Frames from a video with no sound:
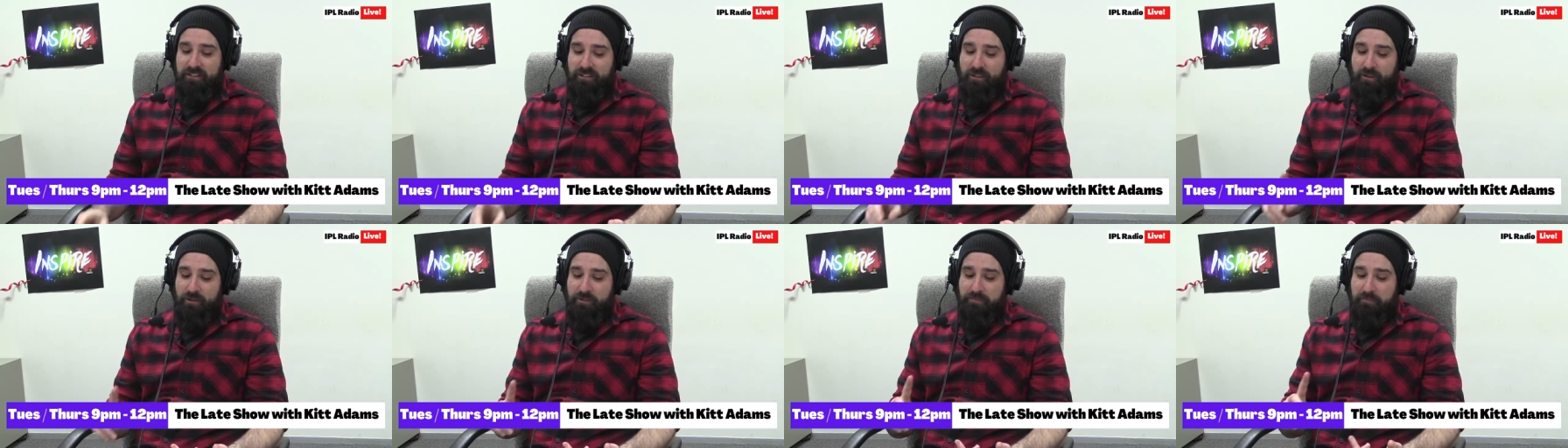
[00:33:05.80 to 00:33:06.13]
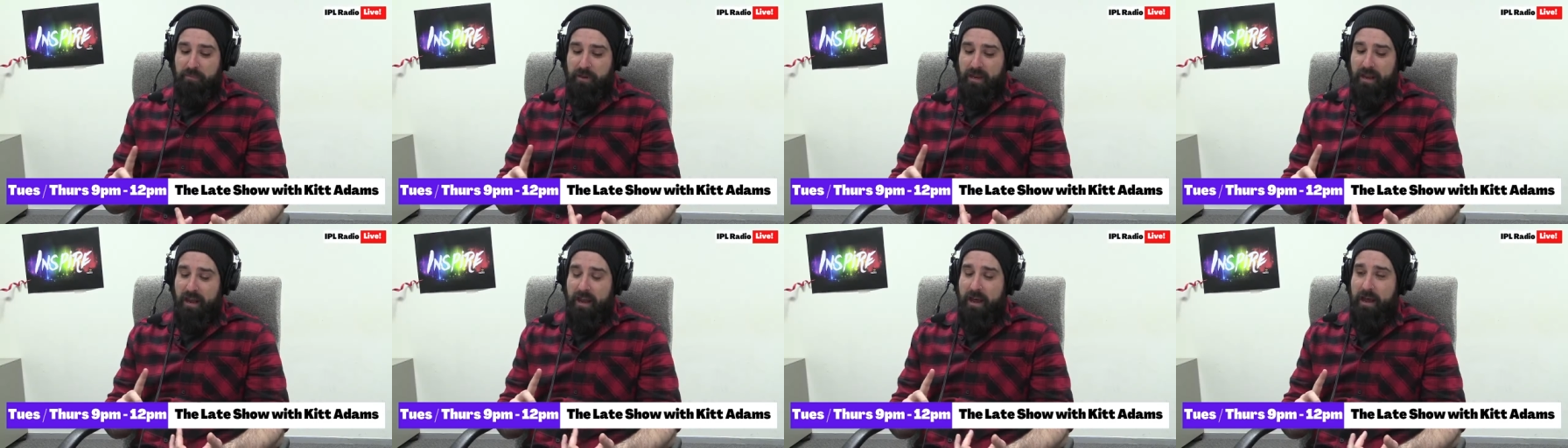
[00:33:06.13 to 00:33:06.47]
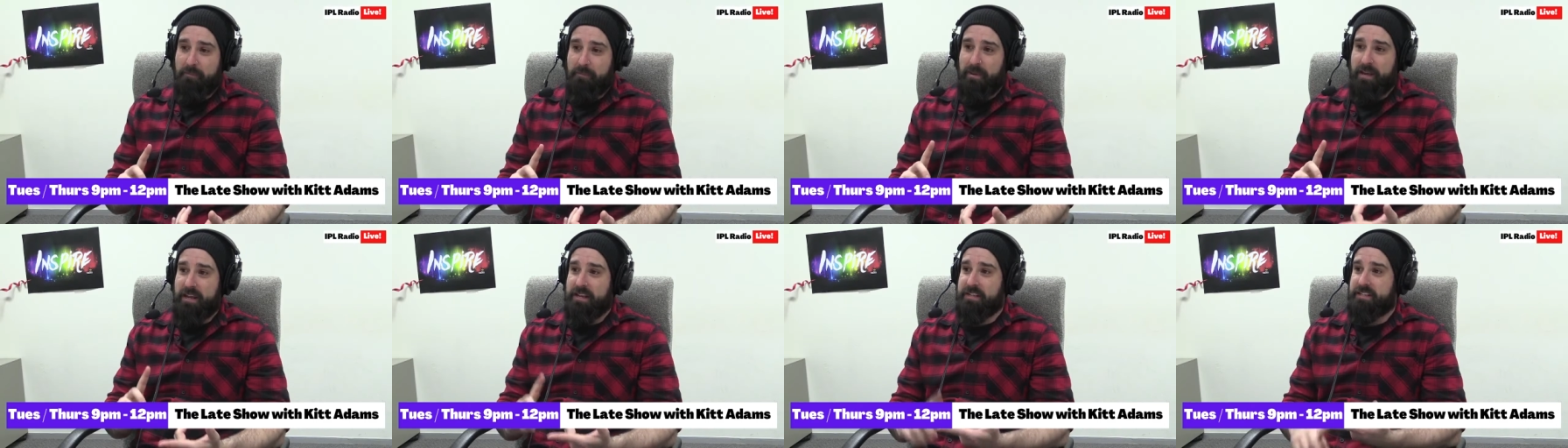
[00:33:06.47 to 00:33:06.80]
Yeah,
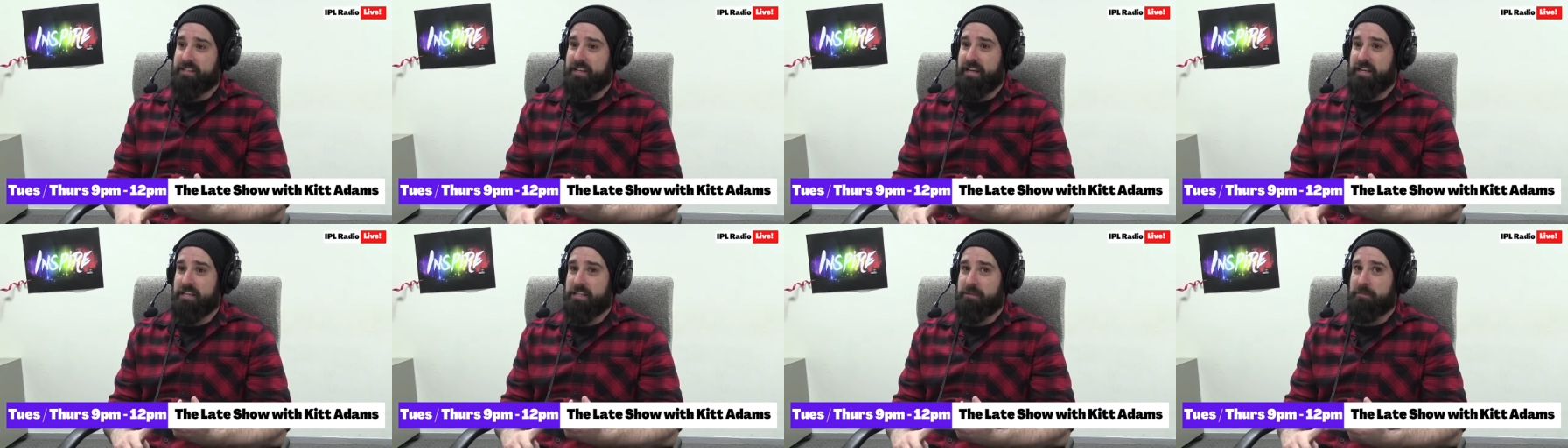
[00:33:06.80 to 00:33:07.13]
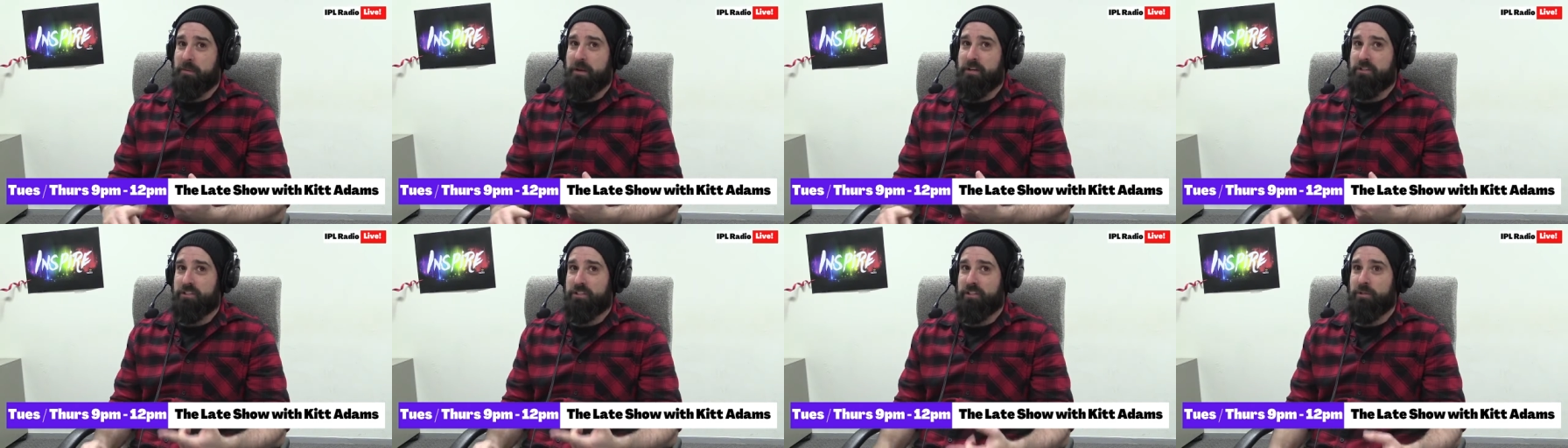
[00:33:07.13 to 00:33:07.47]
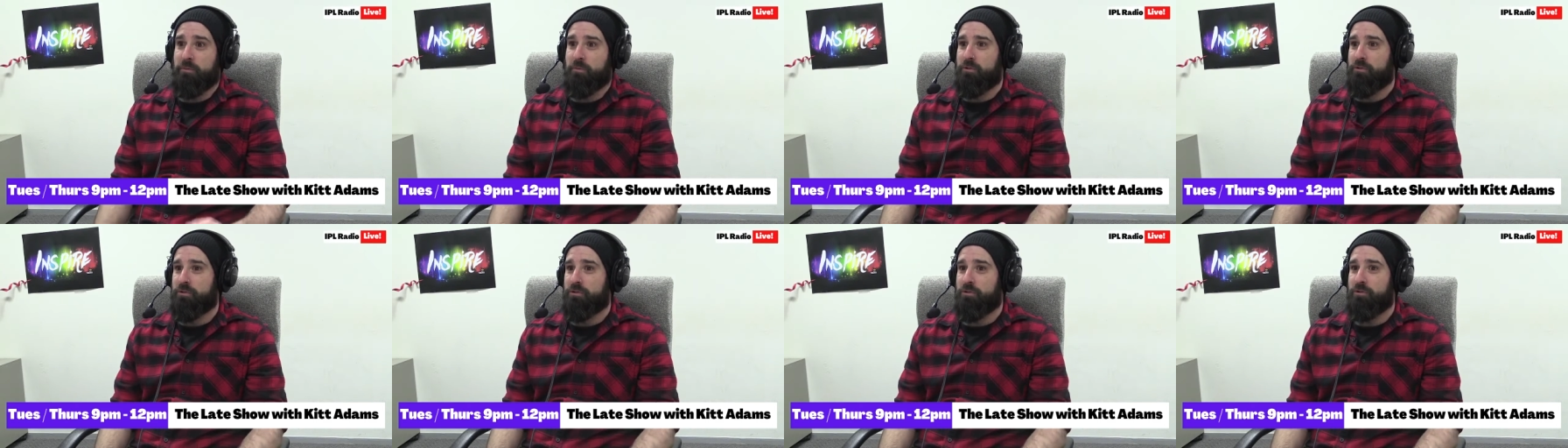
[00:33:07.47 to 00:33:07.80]
PSA especially
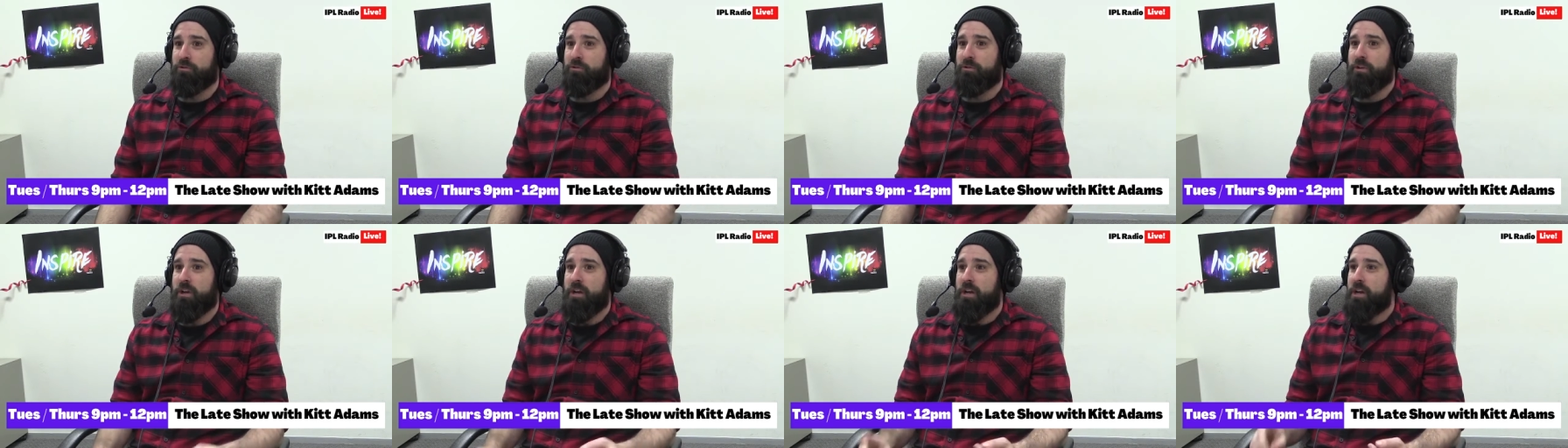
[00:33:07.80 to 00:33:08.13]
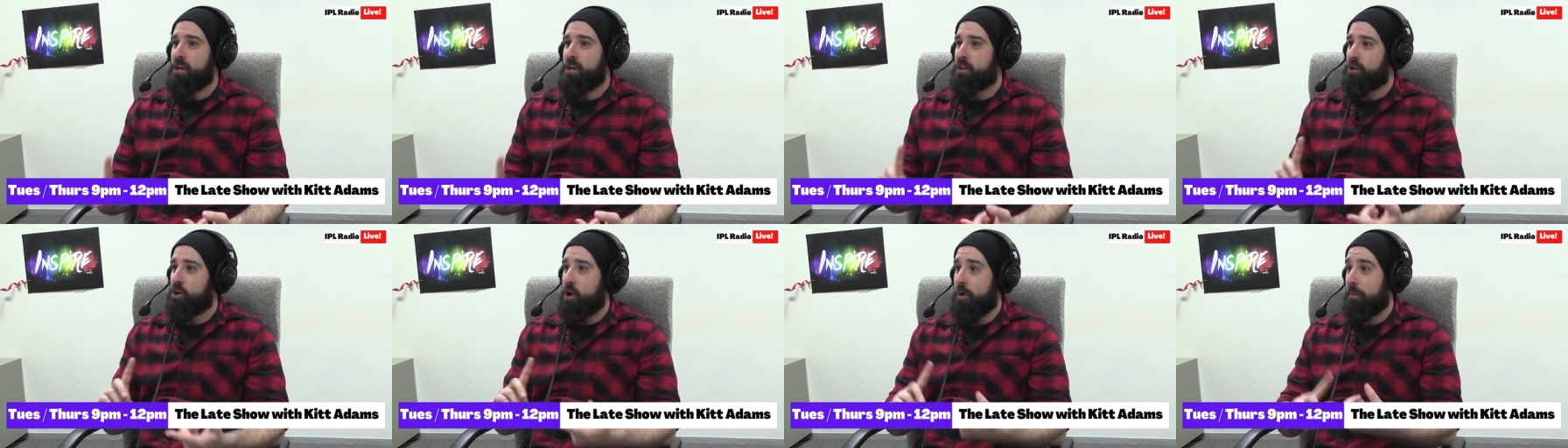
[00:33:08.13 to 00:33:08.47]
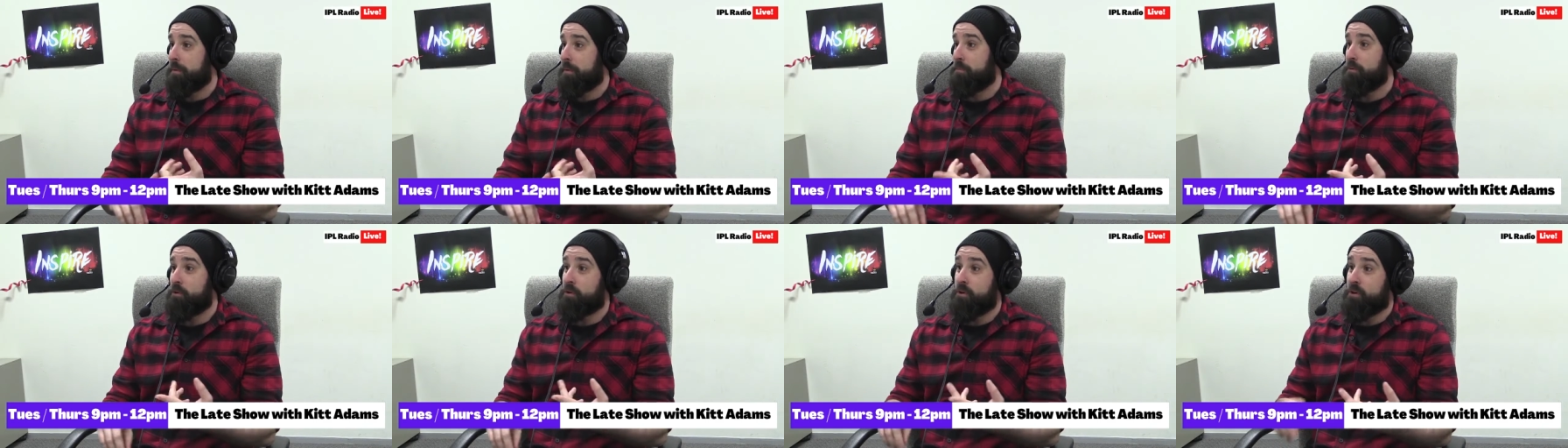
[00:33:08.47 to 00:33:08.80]
will do comic
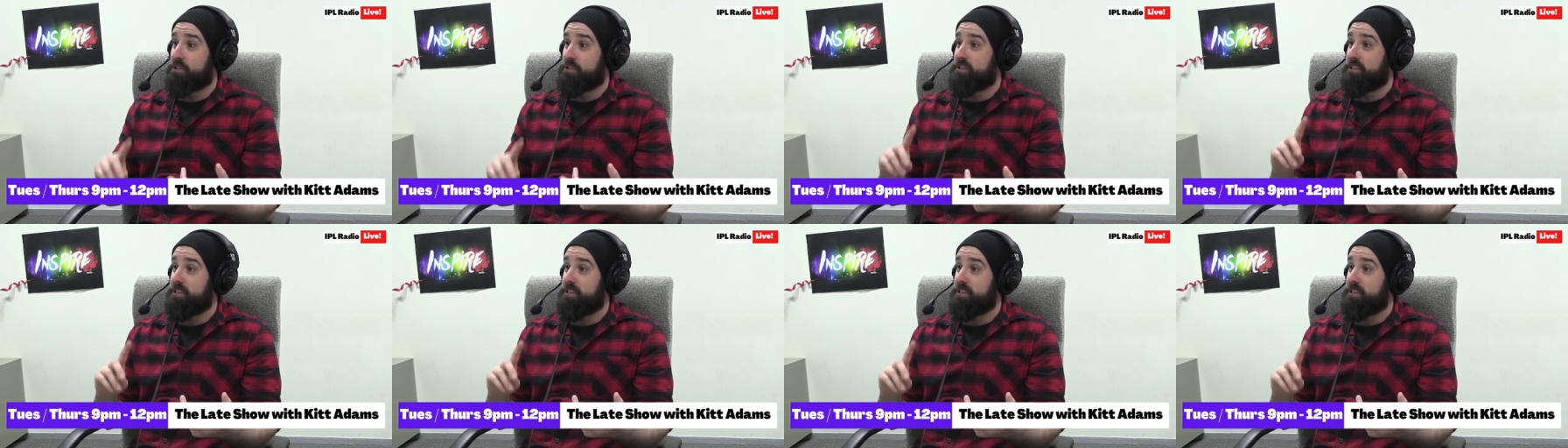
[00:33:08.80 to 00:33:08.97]
books, like